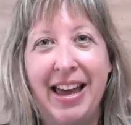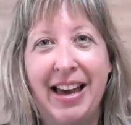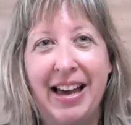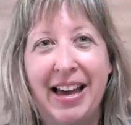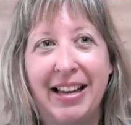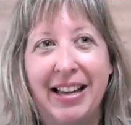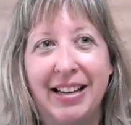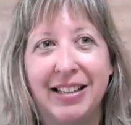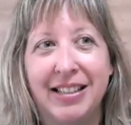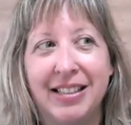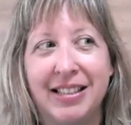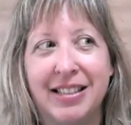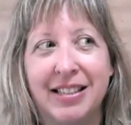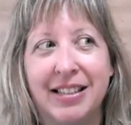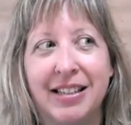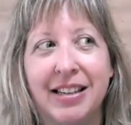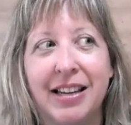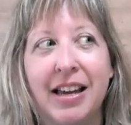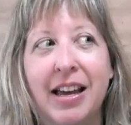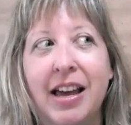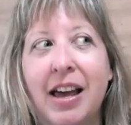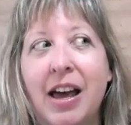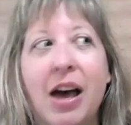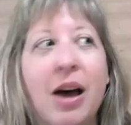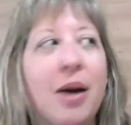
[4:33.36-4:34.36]
And
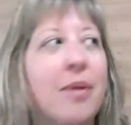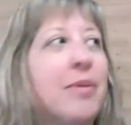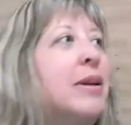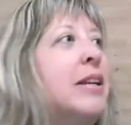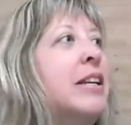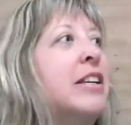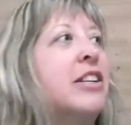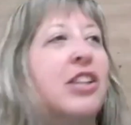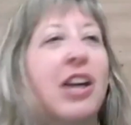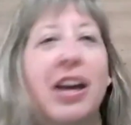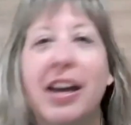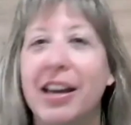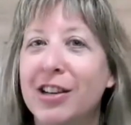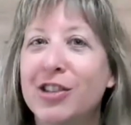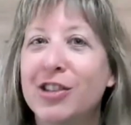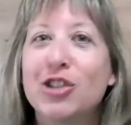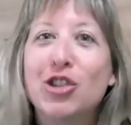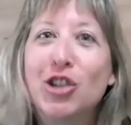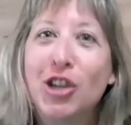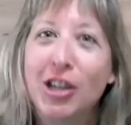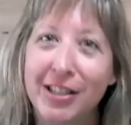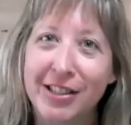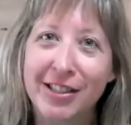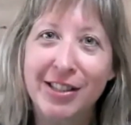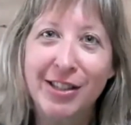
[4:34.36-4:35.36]
I mean,
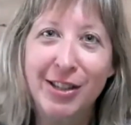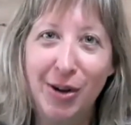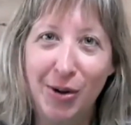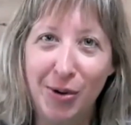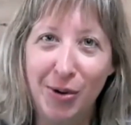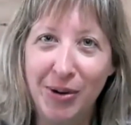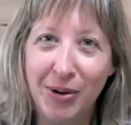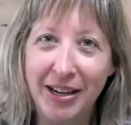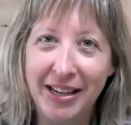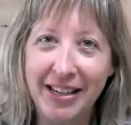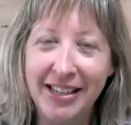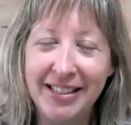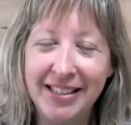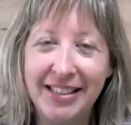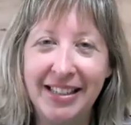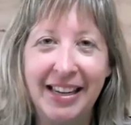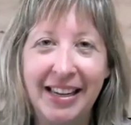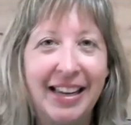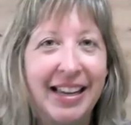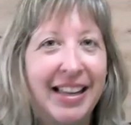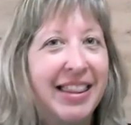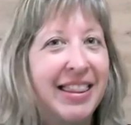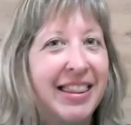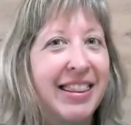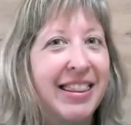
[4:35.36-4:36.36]
it's just so
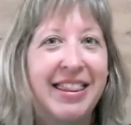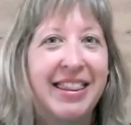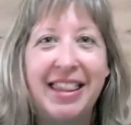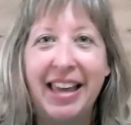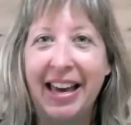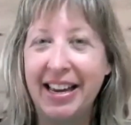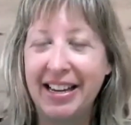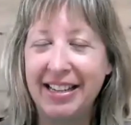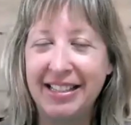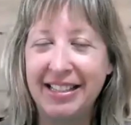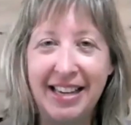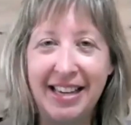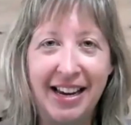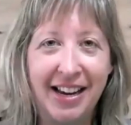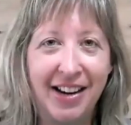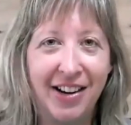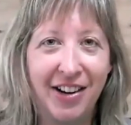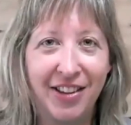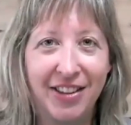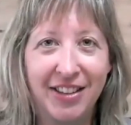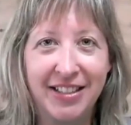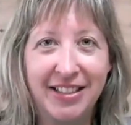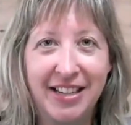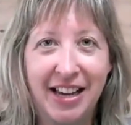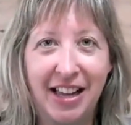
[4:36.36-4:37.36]
easy. They say
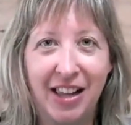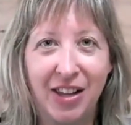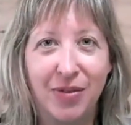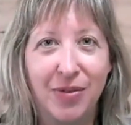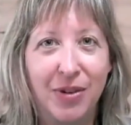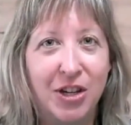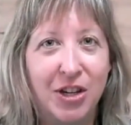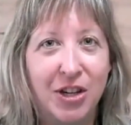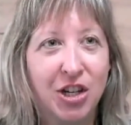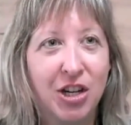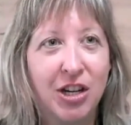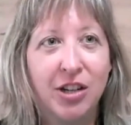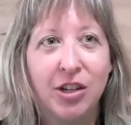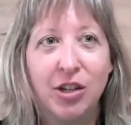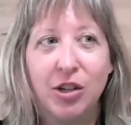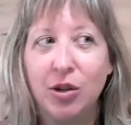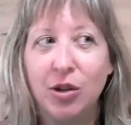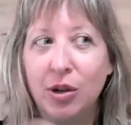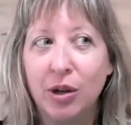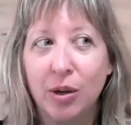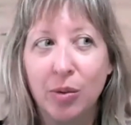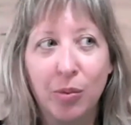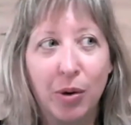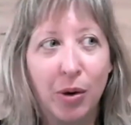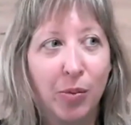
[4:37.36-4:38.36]
it on the television.
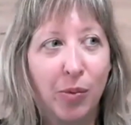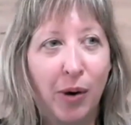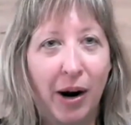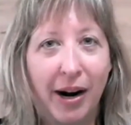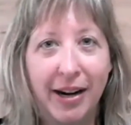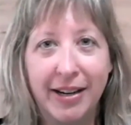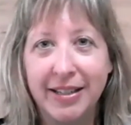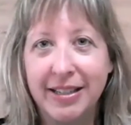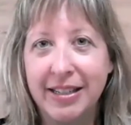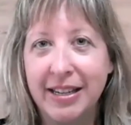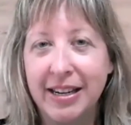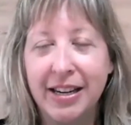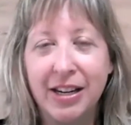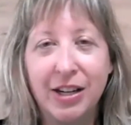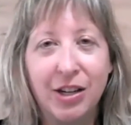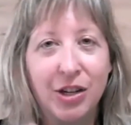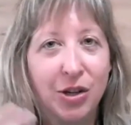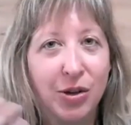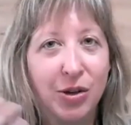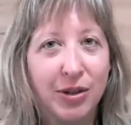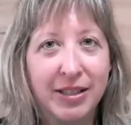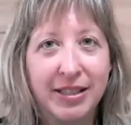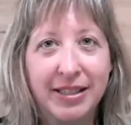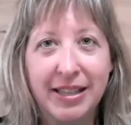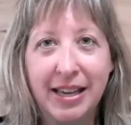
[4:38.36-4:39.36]
You can rewind it.
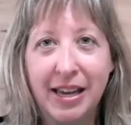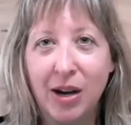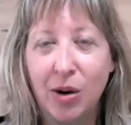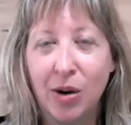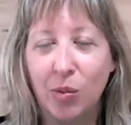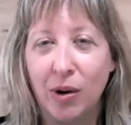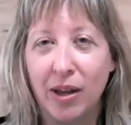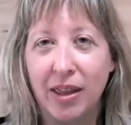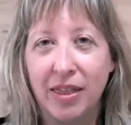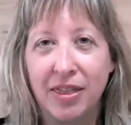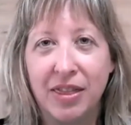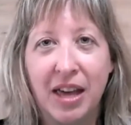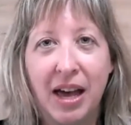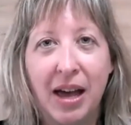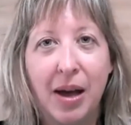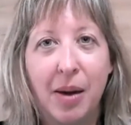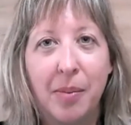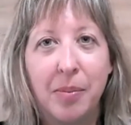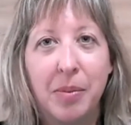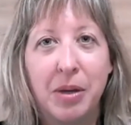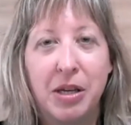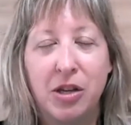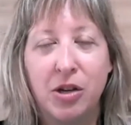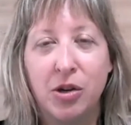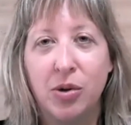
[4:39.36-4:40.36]
You can say it with
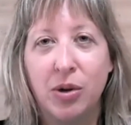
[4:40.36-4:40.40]
them.